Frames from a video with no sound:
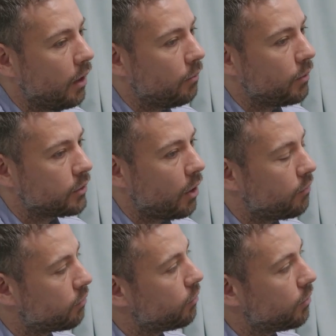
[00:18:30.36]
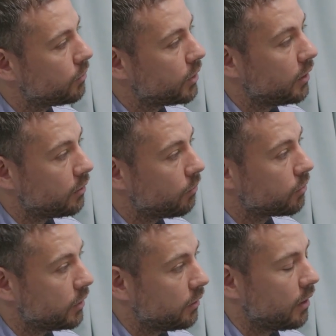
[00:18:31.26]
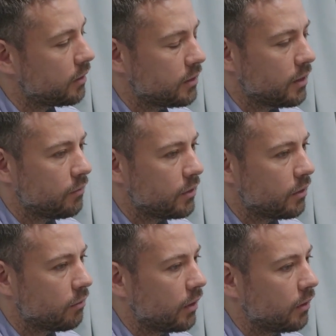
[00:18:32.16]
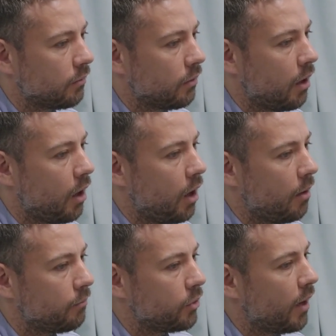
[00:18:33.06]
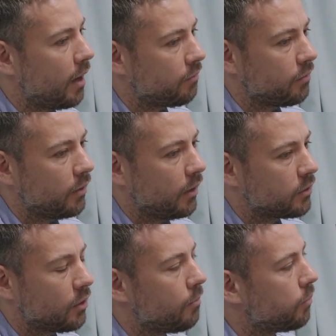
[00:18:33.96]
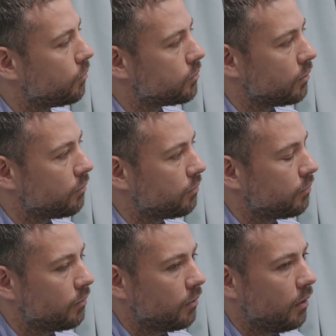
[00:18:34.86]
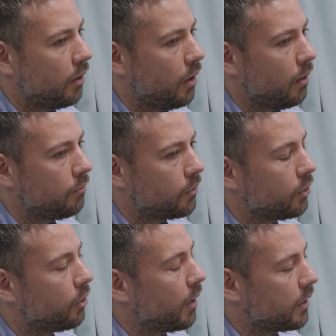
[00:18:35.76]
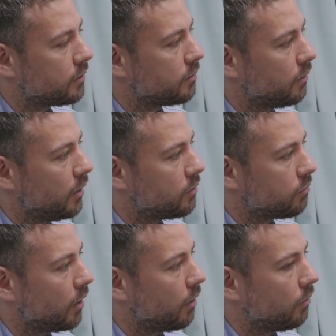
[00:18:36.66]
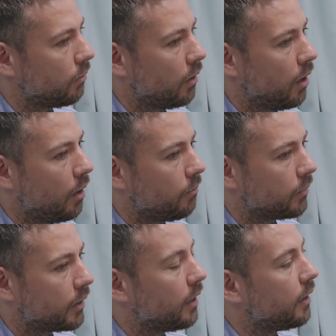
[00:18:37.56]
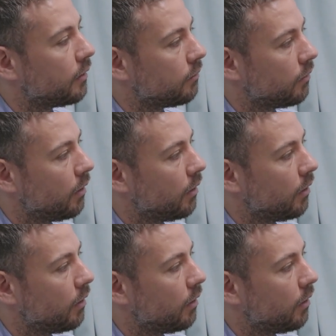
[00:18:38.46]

which overthrew the Chilean democracy in 1973. You have examples of the US, Israel, killing